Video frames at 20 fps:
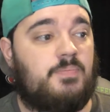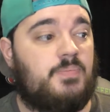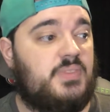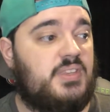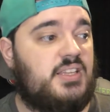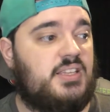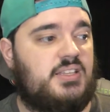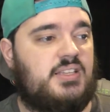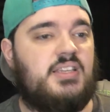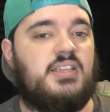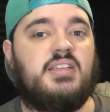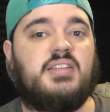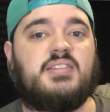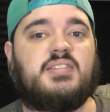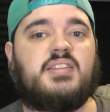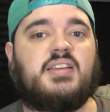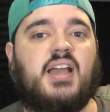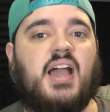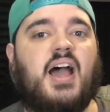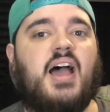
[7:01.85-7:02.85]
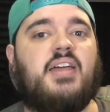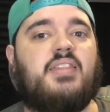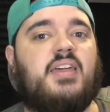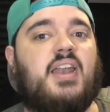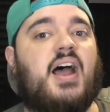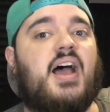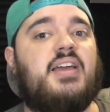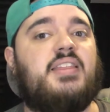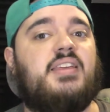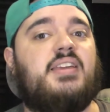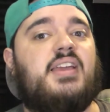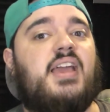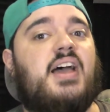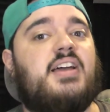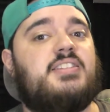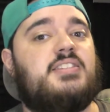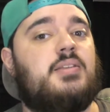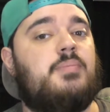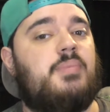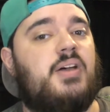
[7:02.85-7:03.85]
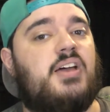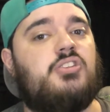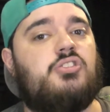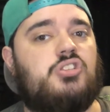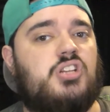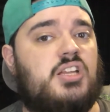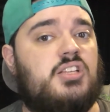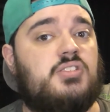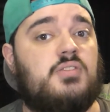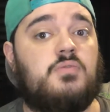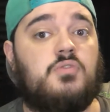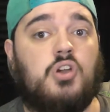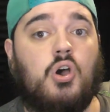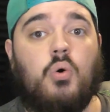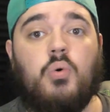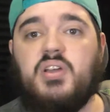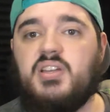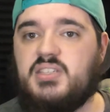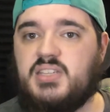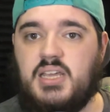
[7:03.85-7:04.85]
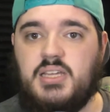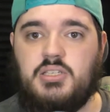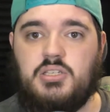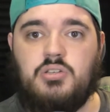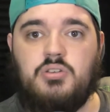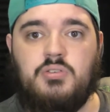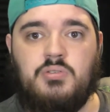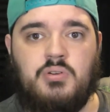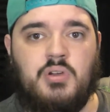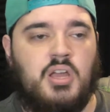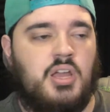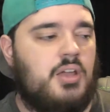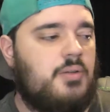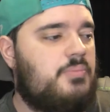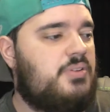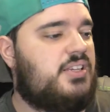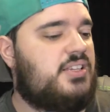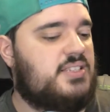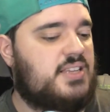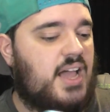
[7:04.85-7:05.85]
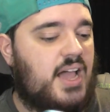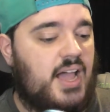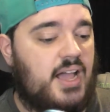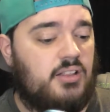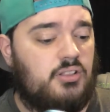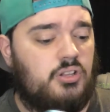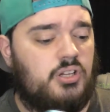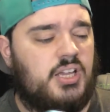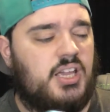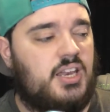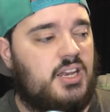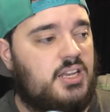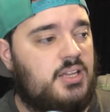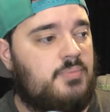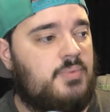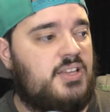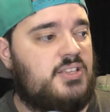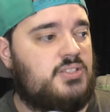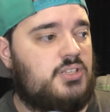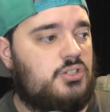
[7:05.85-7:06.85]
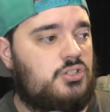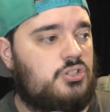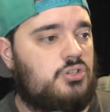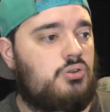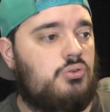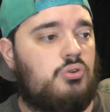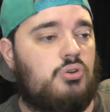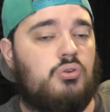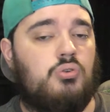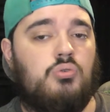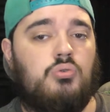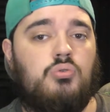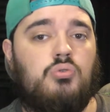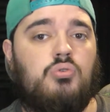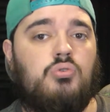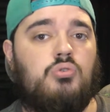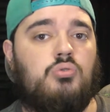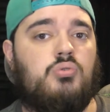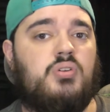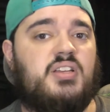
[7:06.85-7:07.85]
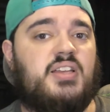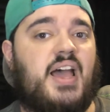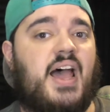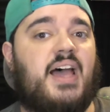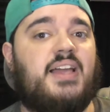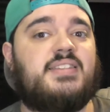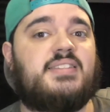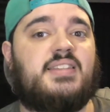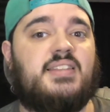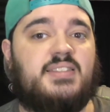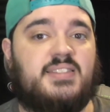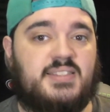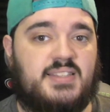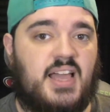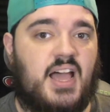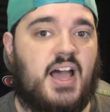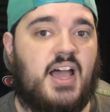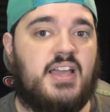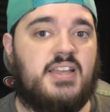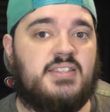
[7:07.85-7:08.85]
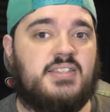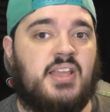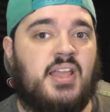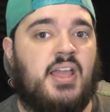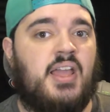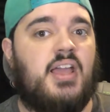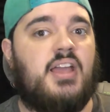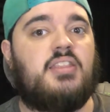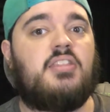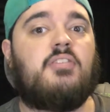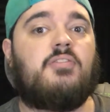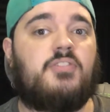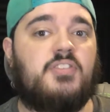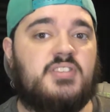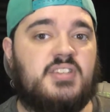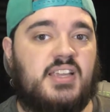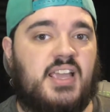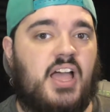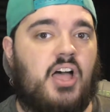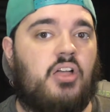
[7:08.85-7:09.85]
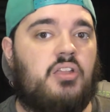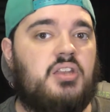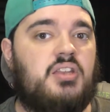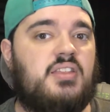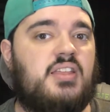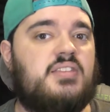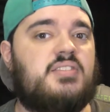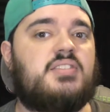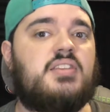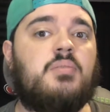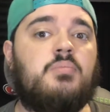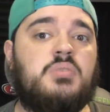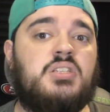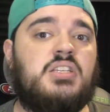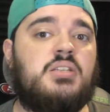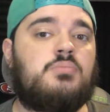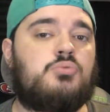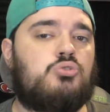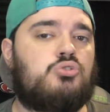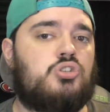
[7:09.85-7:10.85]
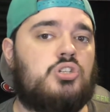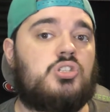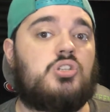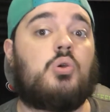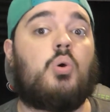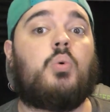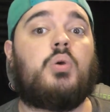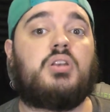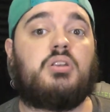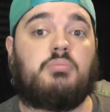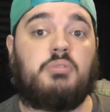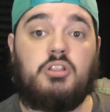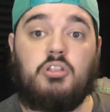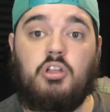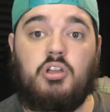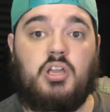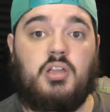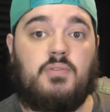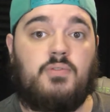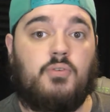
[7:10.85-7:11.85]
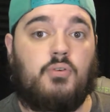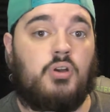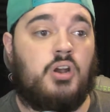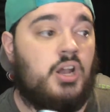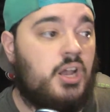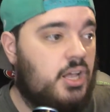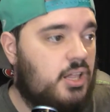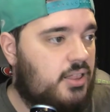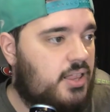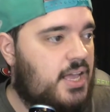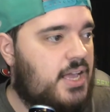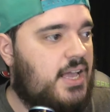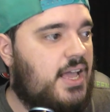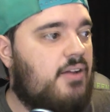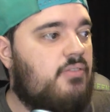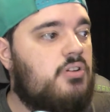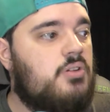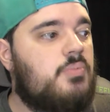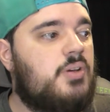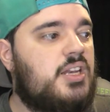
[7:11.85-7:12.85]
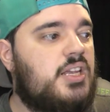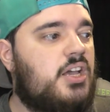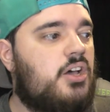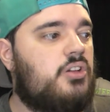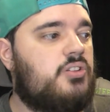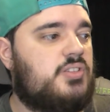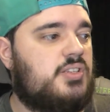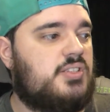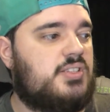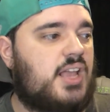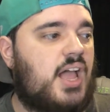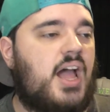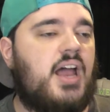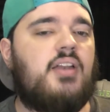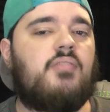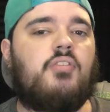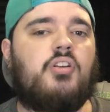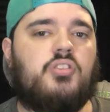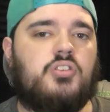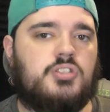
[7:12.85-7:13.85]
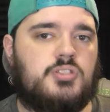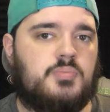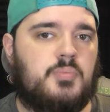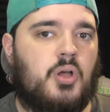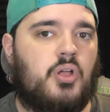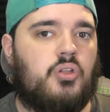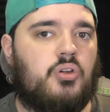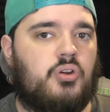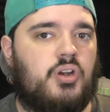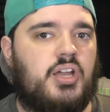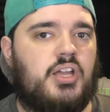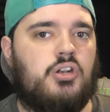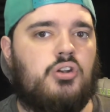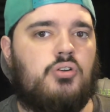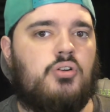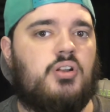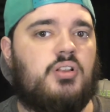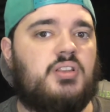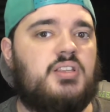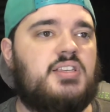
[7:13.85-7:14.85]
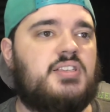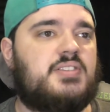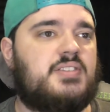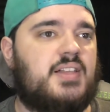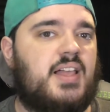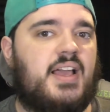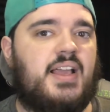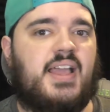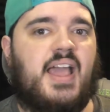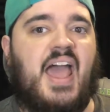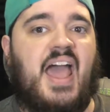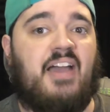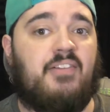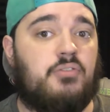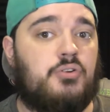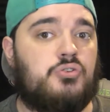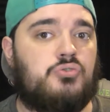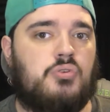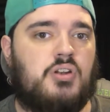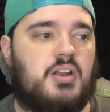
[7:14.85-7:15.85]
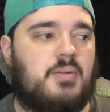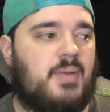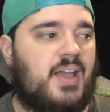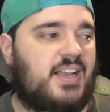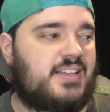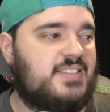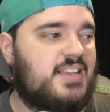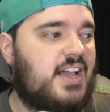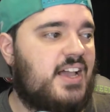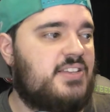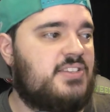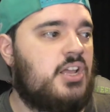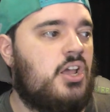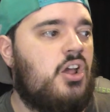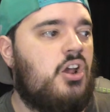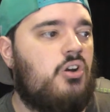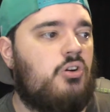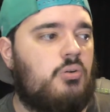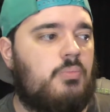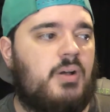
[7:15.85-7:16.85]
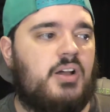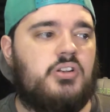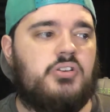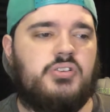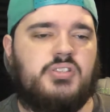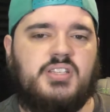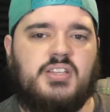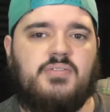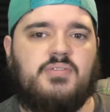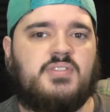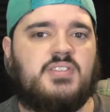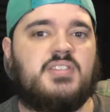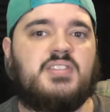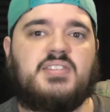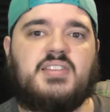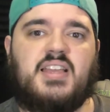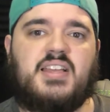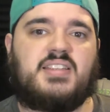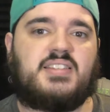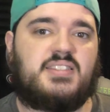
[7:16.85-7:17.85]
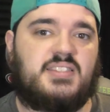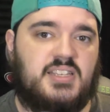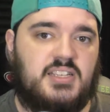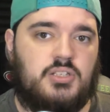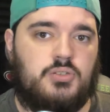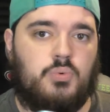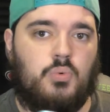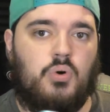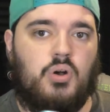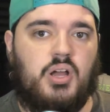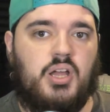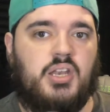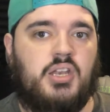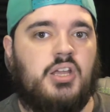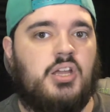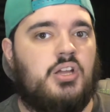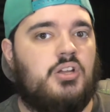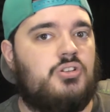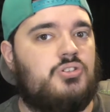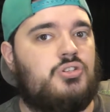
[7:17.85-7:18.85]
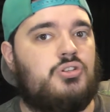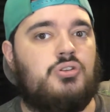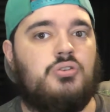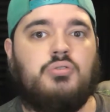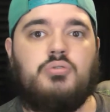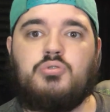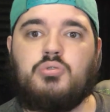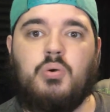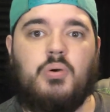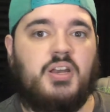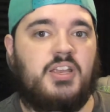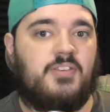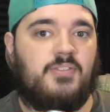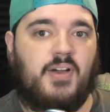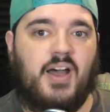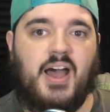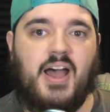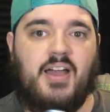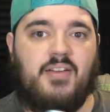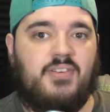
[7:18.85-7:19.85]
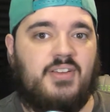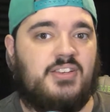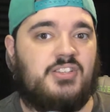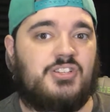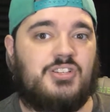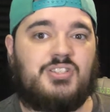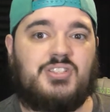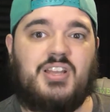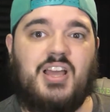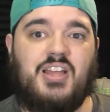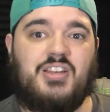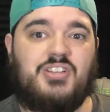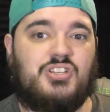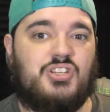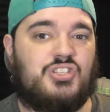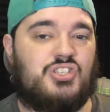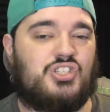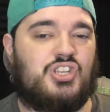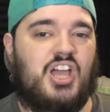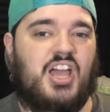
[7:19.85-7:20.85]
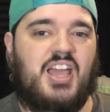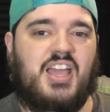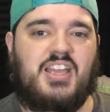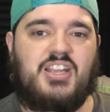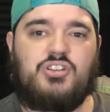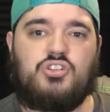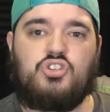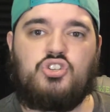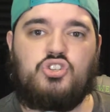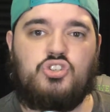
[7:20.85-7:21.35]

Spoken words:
he is the guy that I think has the best chance of going day 2, because I look at him as a dude who has the size and the physicality that some teams are just going to be looking for. Like, everybody else is kind of on the smaller end, or at least like average running back size. Rhamondre Stevenson is like 6'1", 225, and just a